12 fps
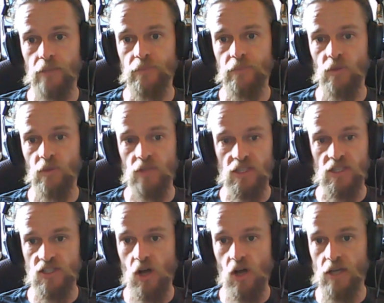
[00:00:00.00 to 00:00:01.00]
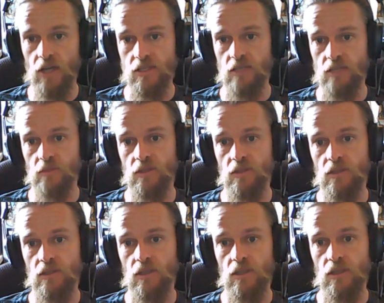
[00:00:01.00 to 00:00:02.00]
within the entire team
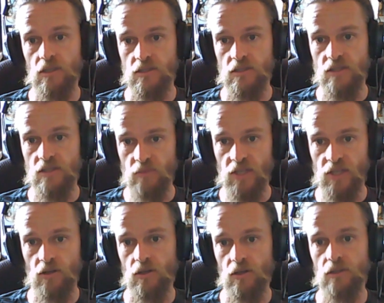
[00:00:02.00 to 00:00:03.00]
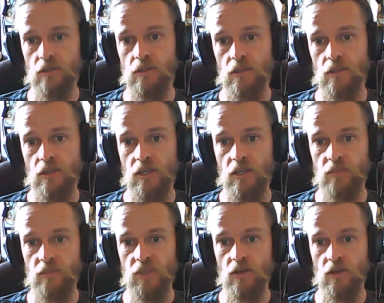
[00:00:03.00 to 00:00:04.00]
is the pink horror, and the
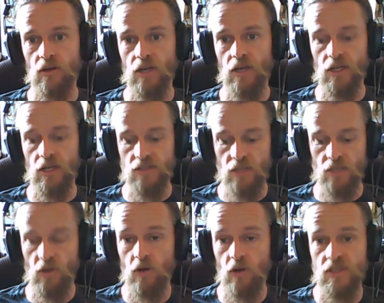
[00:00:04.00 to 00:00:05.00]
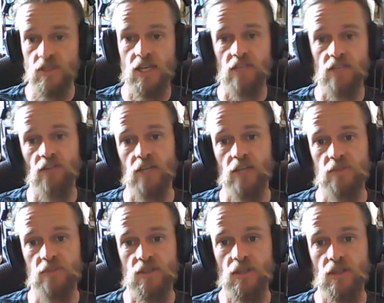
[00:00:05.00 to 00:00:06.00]
pink horror has coruscating
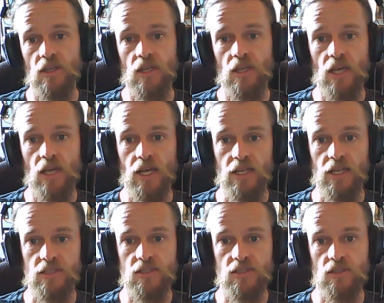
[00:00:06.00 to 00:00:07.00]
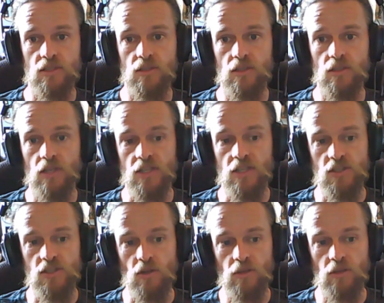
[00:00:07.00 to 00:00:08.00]
flames, and it's
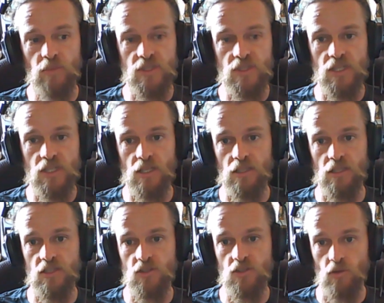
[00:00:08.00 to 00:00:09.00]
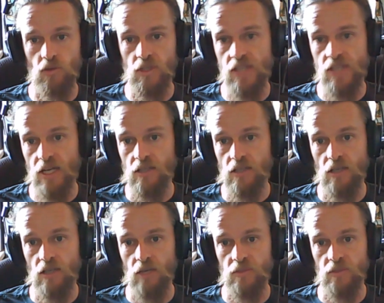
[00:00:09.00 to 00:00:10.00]
not particularly strong attack.
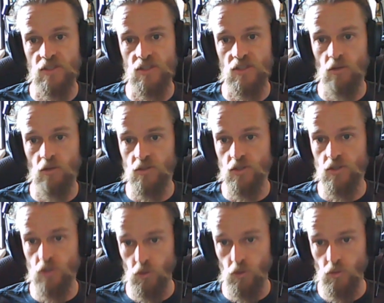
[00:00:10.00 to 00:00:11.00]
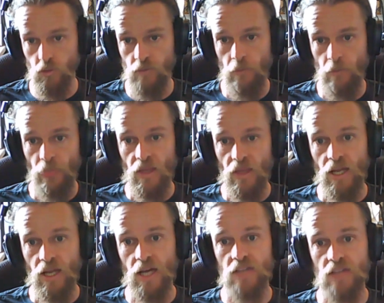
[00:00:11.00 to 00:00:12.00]
It's assault 2.
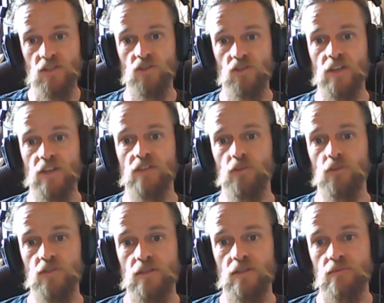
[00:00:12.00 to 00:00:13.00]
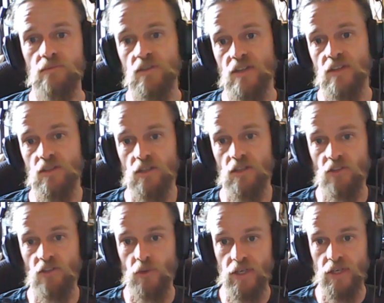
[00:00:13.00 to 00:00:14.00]
It's strength user, so that's only
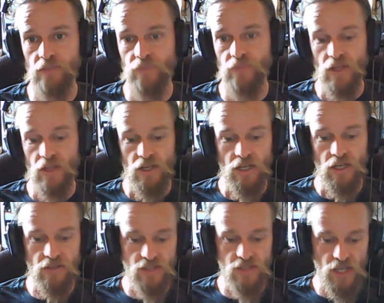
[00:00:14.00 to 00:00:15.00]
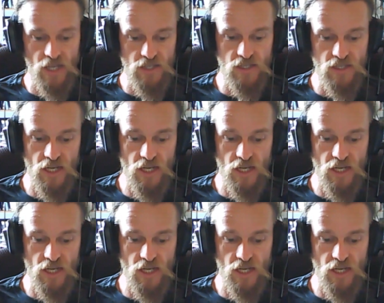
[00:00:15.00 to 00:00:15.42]
a 3 in this case,